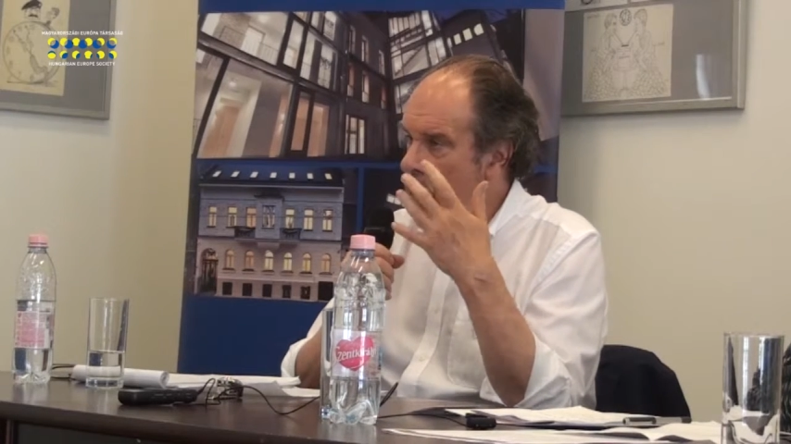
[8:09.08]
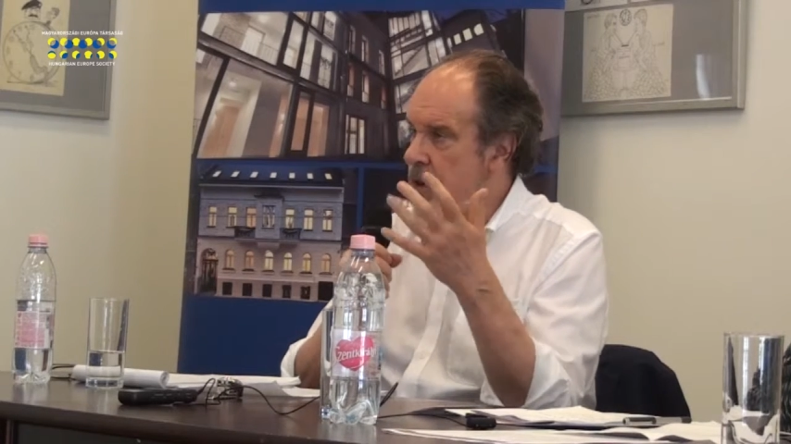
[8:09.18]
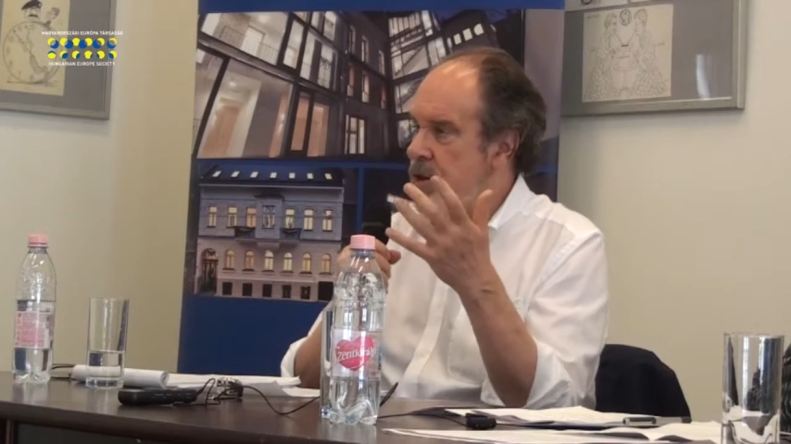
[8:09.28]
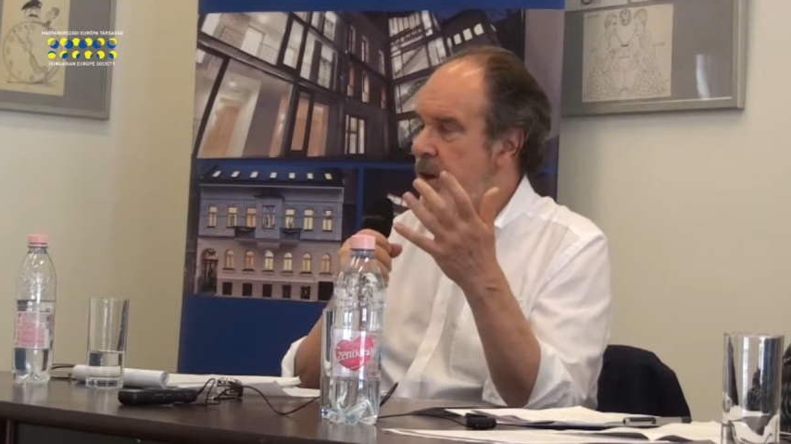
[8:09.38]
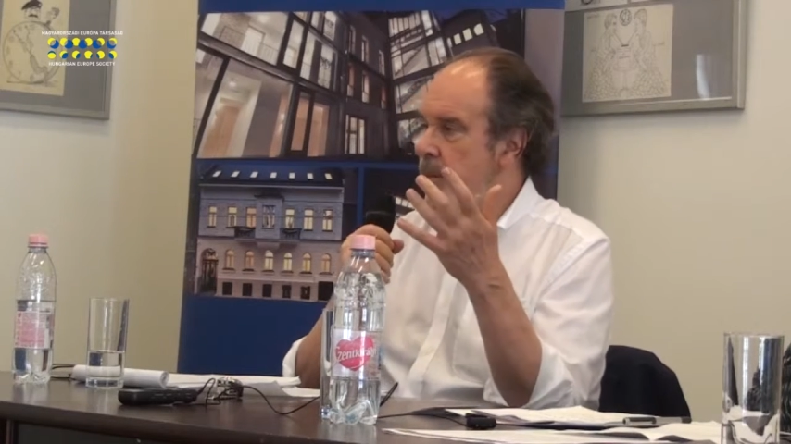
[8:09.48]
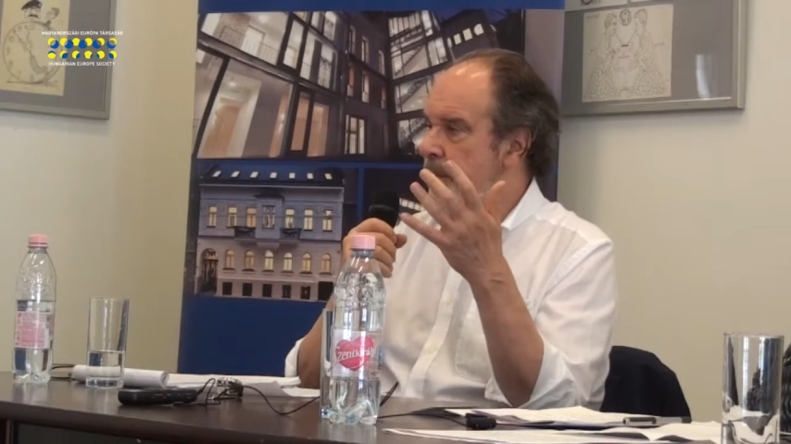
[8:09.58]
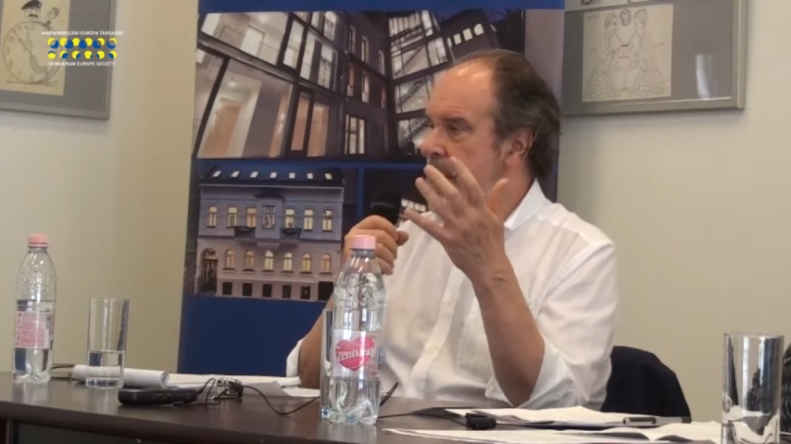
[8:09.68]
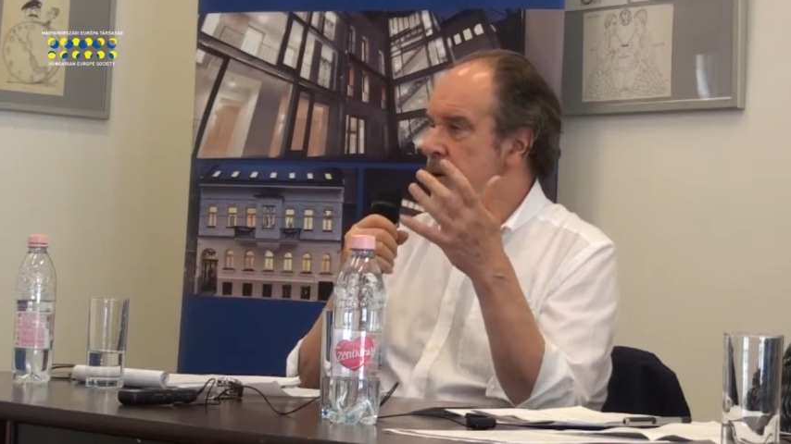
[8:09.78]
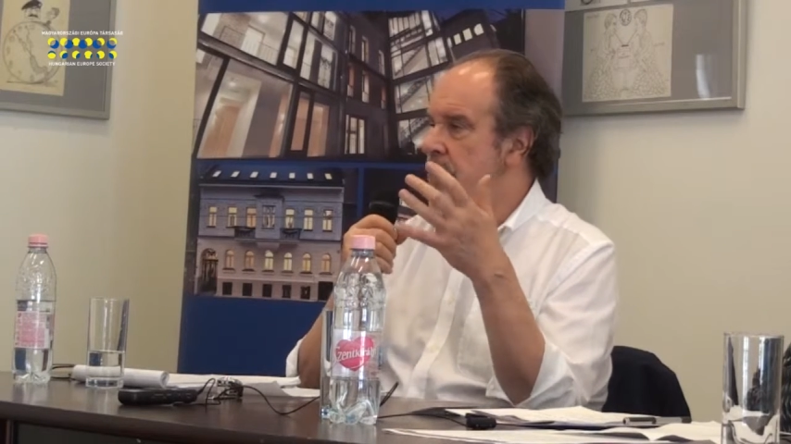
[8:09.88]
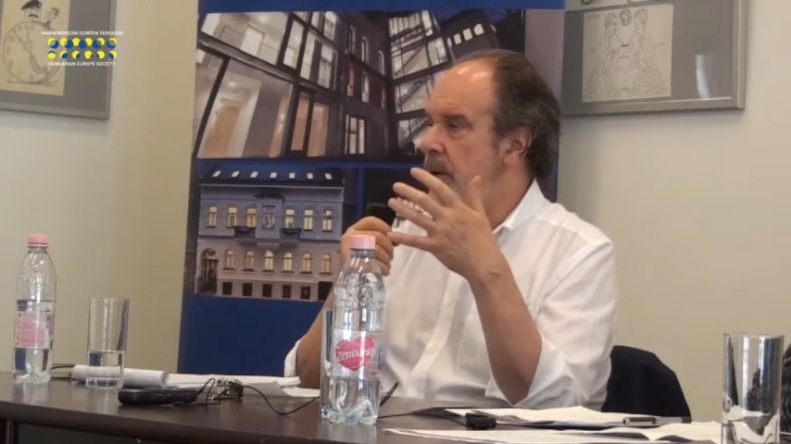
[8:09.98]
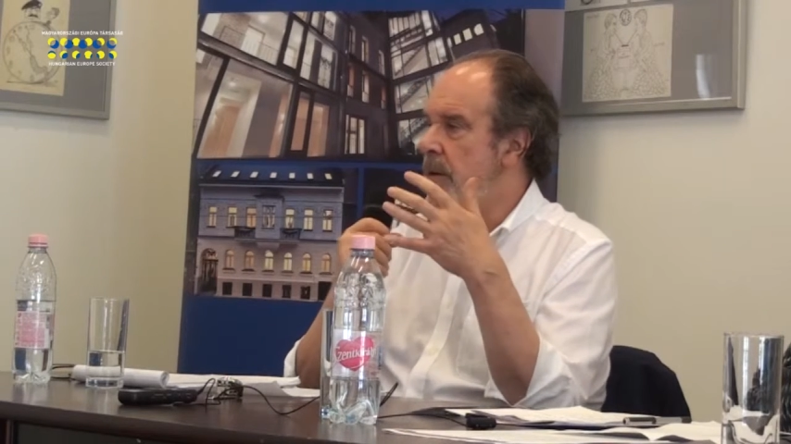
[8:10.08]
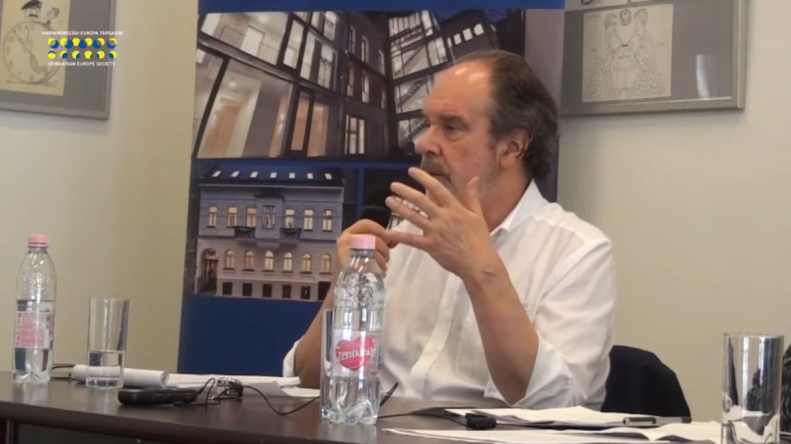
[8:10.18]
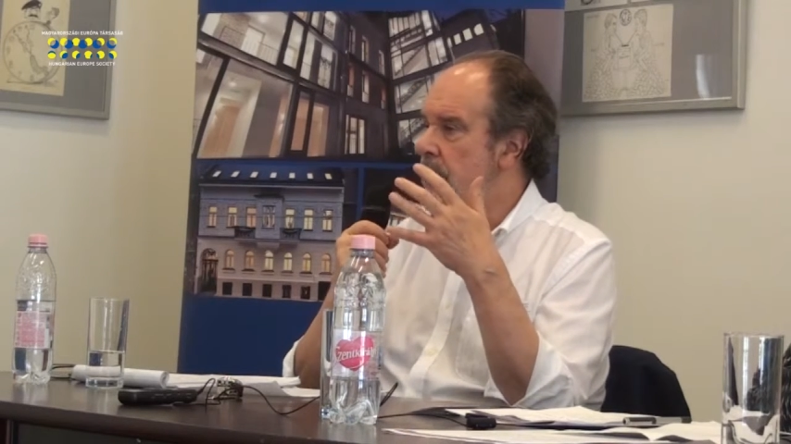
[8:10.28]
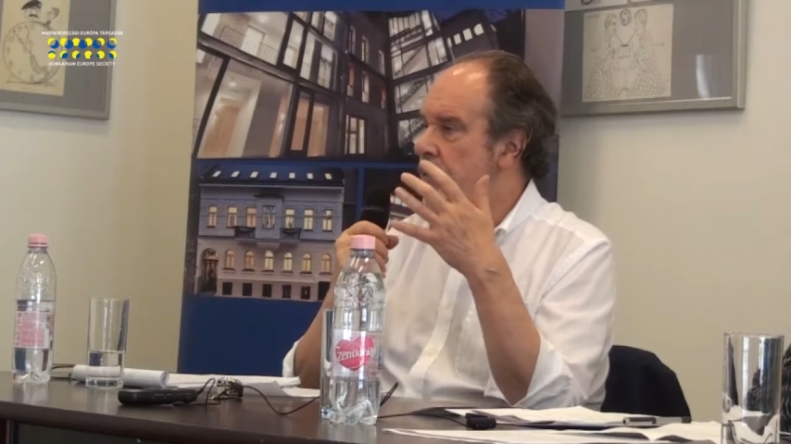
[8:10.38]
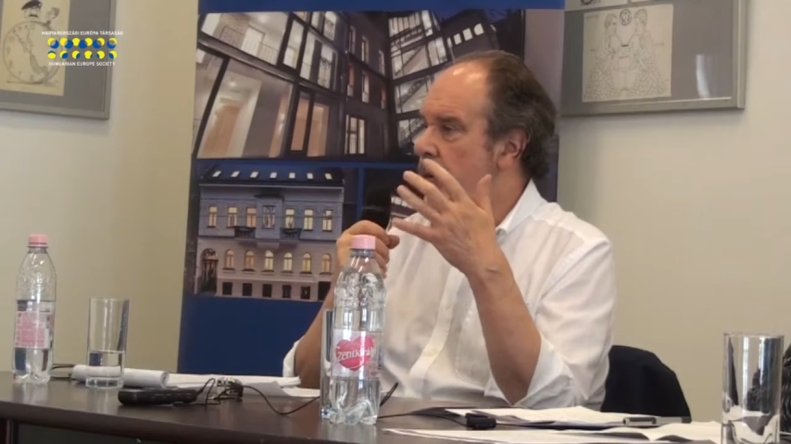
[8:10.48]
which compete
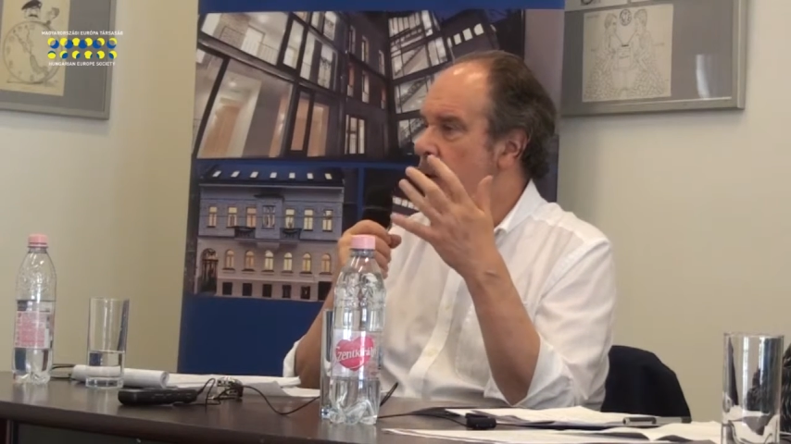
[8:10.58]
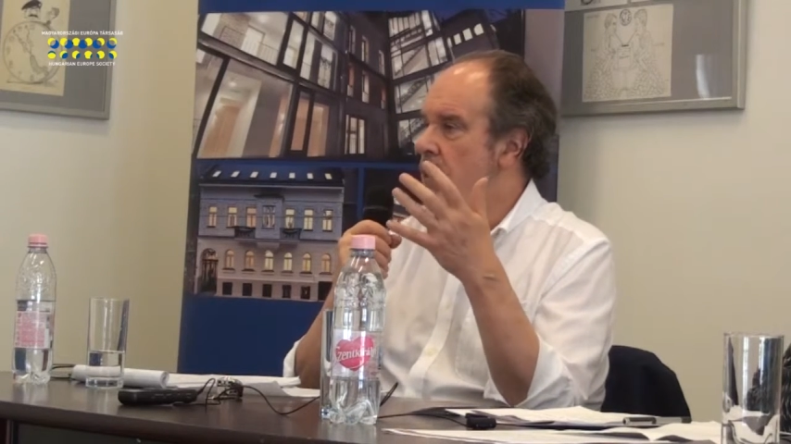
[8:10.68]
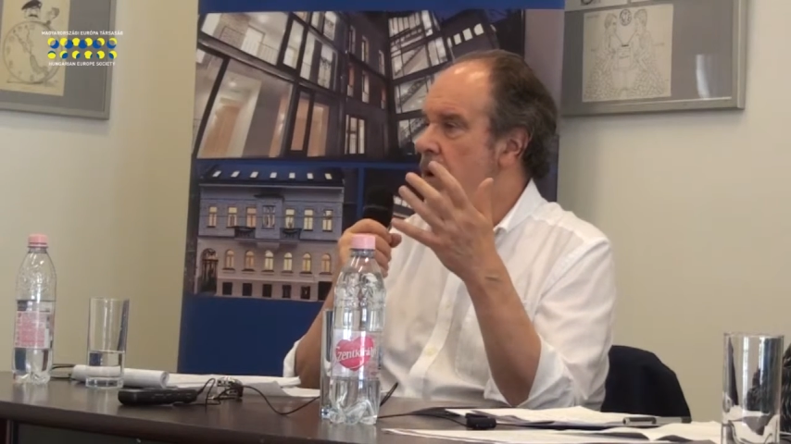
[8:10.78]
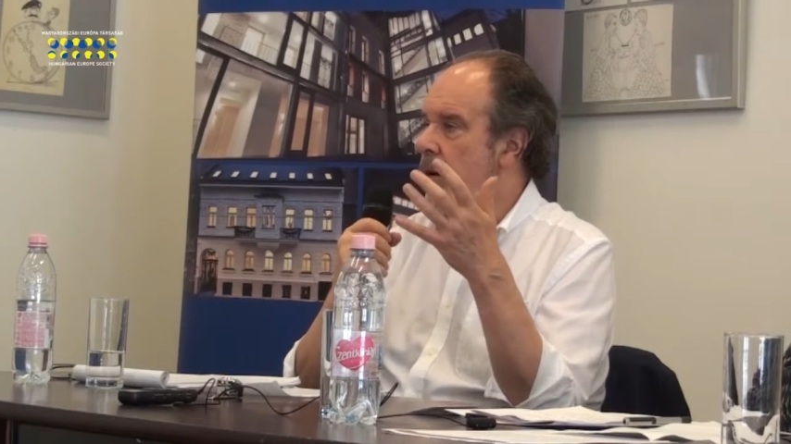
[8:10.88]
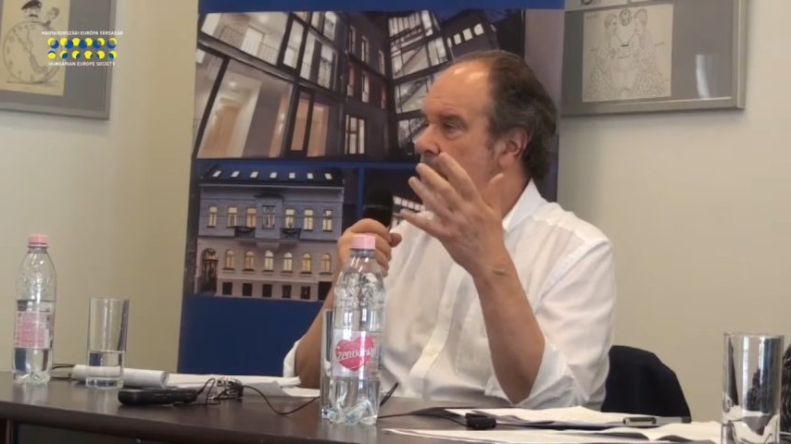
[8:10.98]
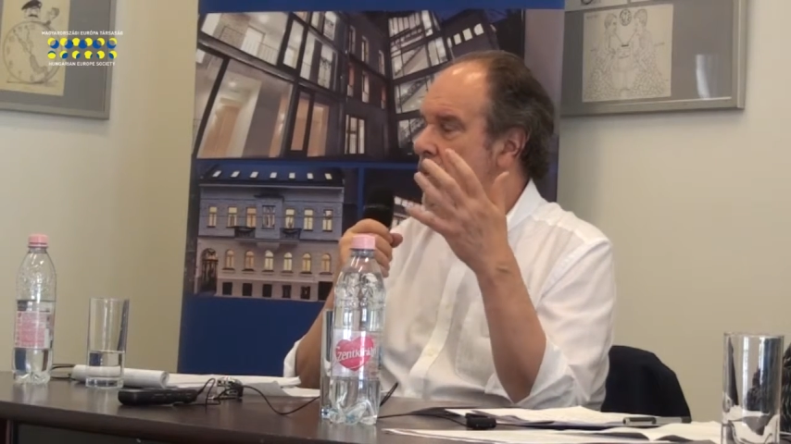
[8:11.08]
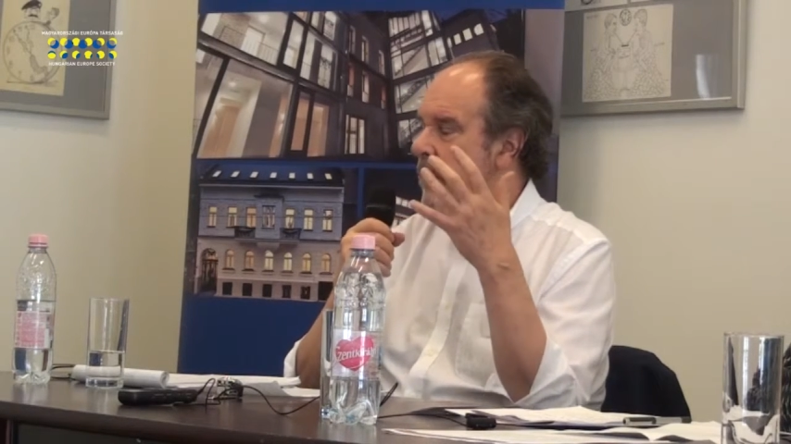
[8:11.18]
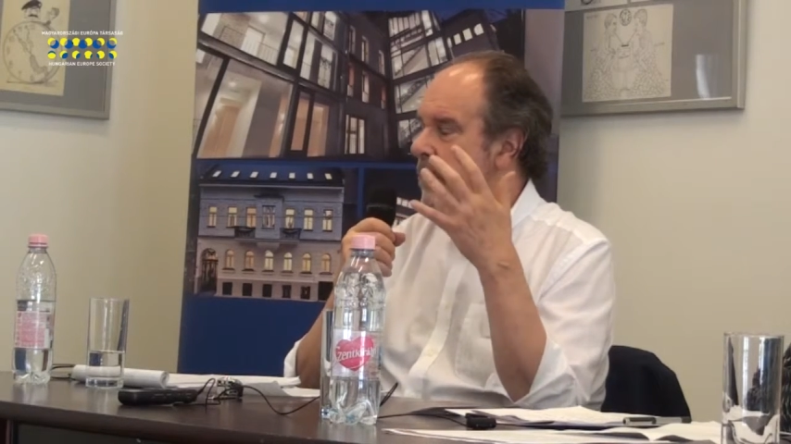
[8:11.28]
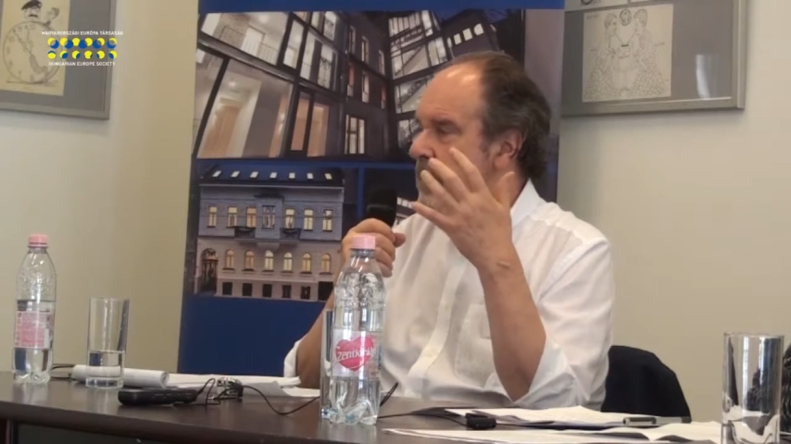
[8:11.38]
for